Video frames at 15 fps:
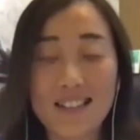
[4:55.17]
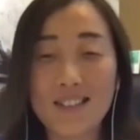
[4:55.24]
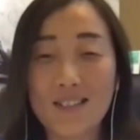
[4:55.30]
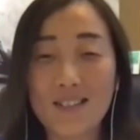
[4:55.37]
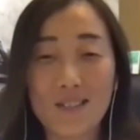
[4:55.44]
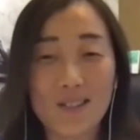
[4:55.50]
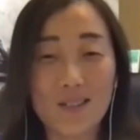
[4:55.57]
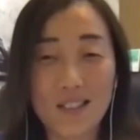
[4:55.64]

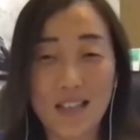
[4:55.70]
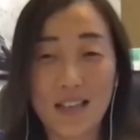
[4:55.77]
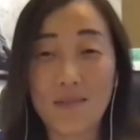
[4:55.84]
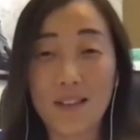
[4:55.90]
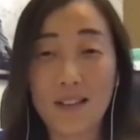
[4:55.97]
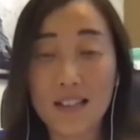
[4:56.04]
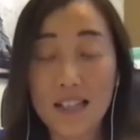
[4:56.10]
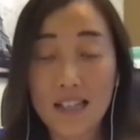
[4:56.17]
also
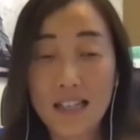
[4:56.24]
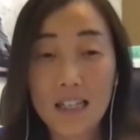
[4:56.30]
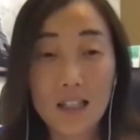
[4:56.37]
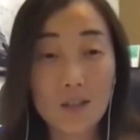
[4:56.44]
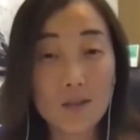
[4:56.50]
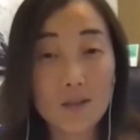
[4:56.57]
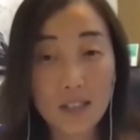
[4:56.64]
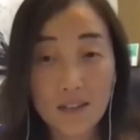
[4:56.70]
saving
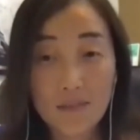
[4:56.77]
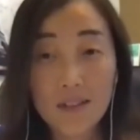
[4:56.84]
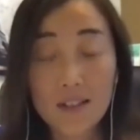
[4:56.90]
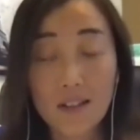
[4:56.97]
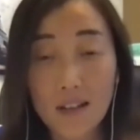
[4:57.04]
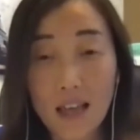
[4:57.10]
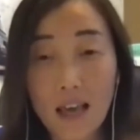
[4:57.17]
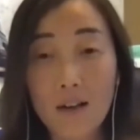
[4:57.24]
into savings
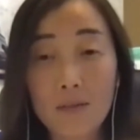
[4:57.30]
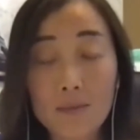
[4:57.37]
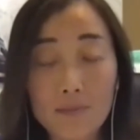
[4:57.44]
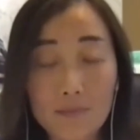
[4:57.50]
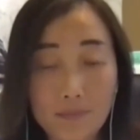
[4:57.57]
account.